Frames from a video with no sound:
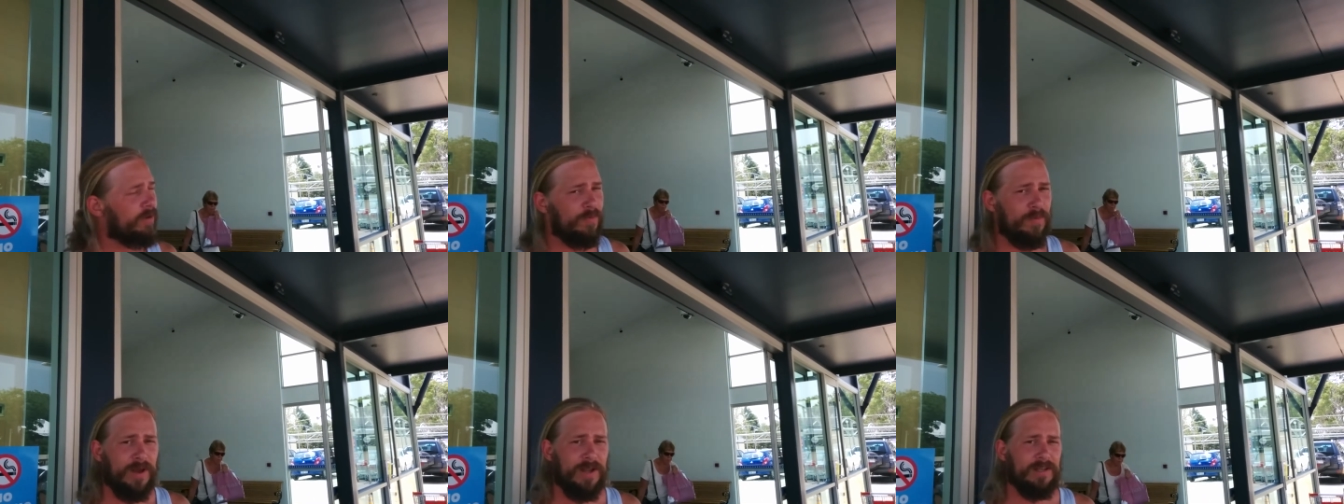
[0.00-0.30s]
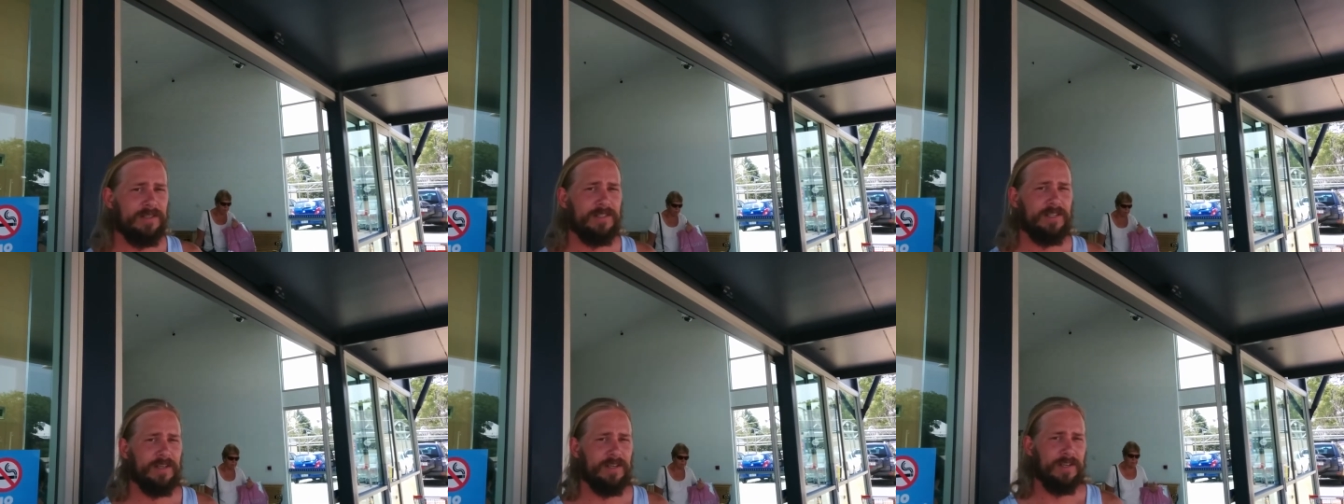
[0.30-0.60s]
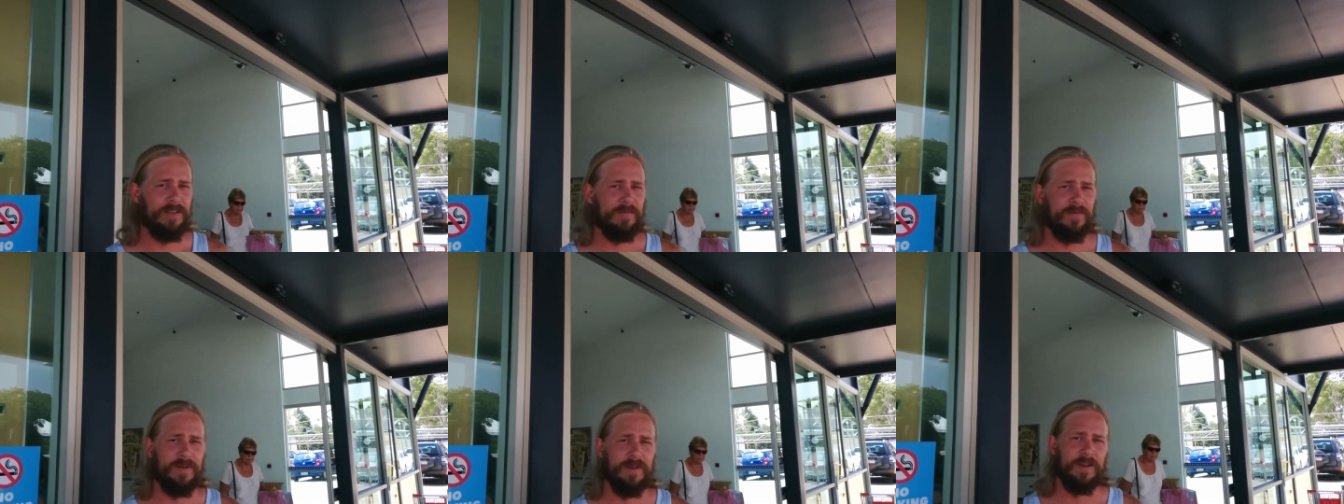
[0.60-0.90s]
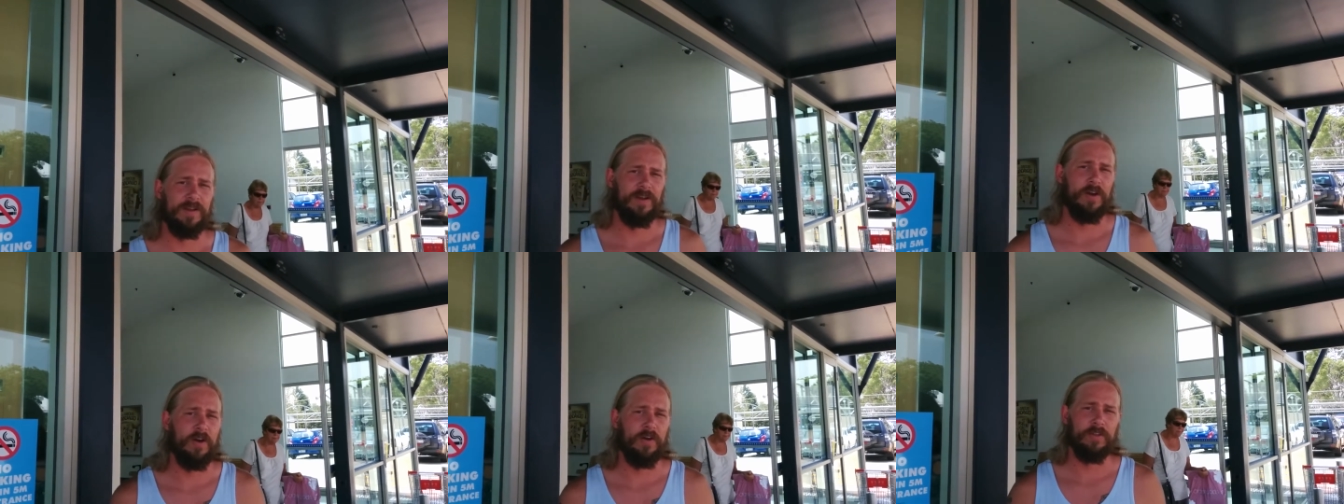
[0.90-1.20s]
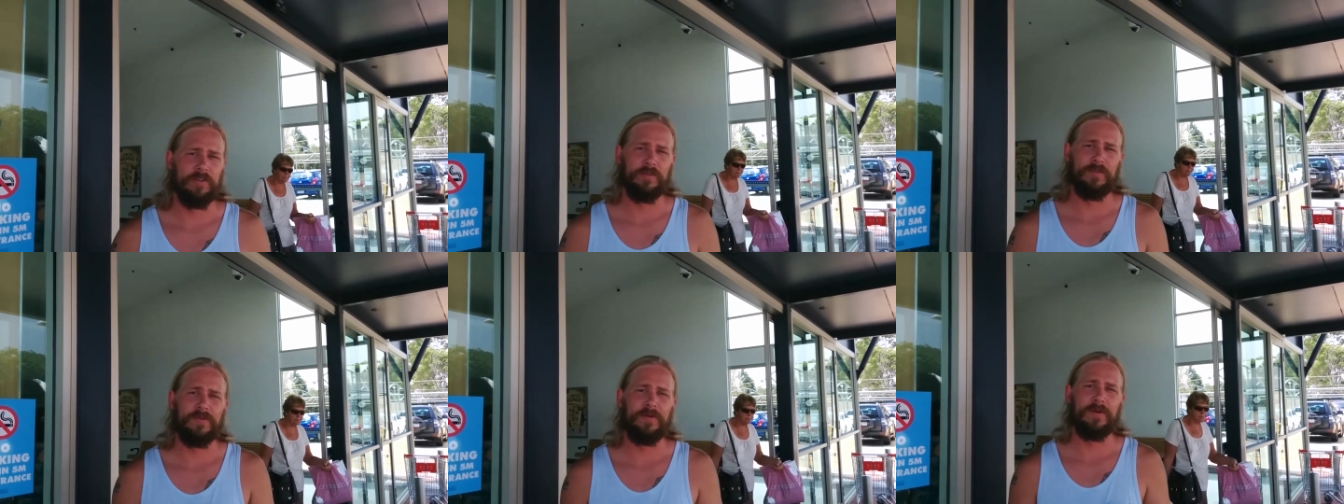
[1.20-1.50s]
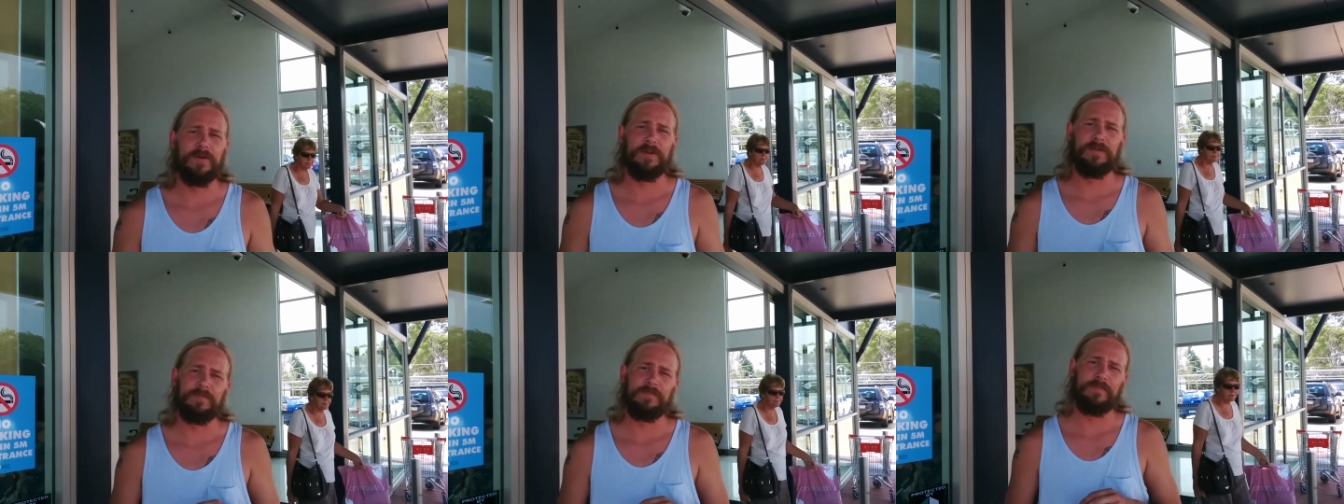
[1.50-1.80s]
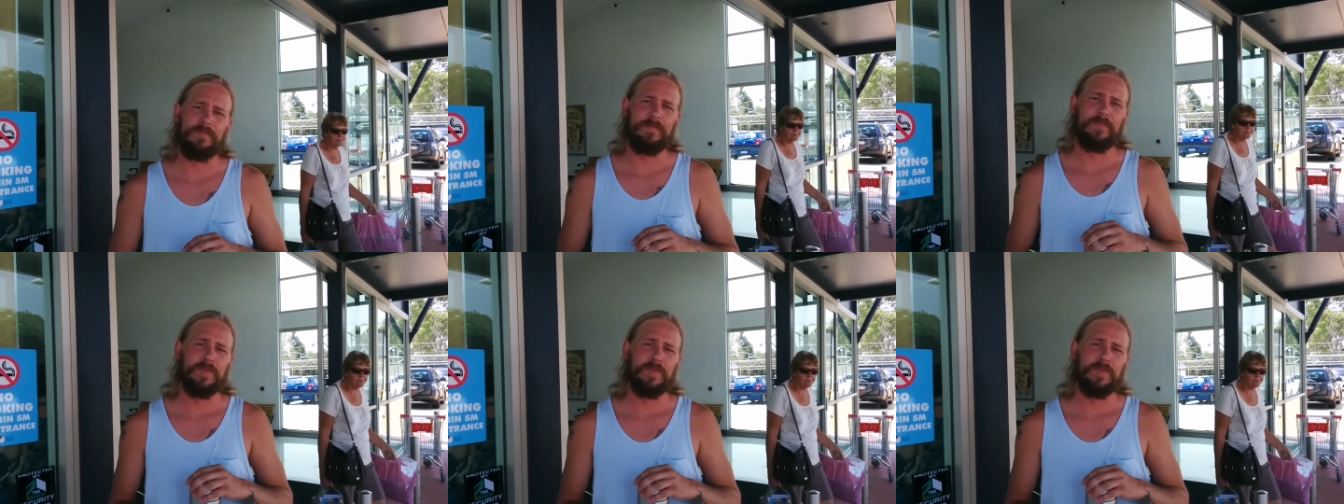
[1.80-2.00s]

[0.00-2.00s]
you when to go through it.